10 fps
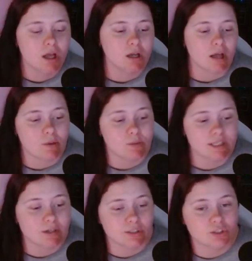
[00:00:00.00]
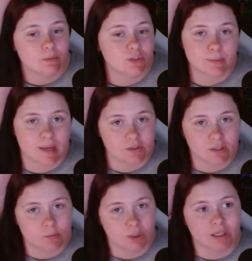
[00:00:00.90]
I was hearing so much about
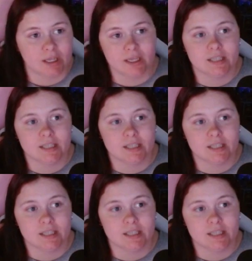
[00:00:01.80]
them on like